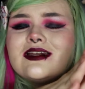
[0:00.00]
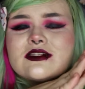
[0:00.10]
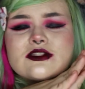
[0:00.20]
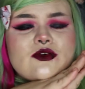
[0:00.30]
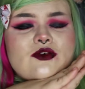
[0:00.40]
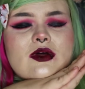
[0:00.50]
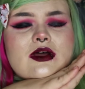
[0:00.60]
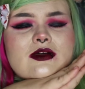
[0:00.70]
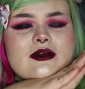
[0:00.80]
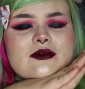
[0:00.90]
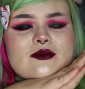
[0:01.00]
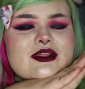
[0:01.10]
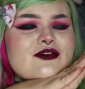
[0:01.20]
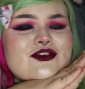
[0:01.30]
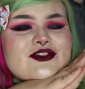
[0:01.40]
So
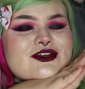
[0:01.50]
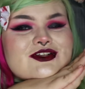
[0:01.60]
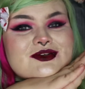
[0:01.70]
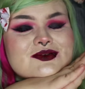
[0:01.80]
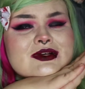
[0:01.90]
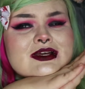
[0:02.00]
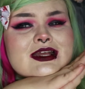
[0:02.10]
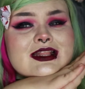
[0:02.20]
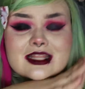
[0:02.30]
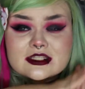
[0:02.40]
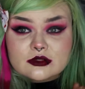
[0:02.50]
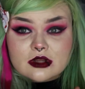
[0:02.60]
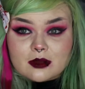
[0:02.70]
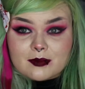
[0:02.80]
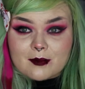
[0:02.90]
without further ado, let's go
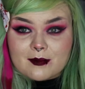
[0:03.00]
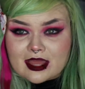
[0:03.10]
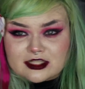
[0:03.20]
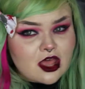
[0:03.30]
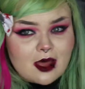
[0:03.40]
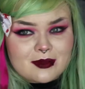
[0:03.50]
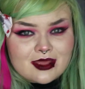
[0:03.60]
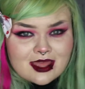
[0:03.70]
talk about my top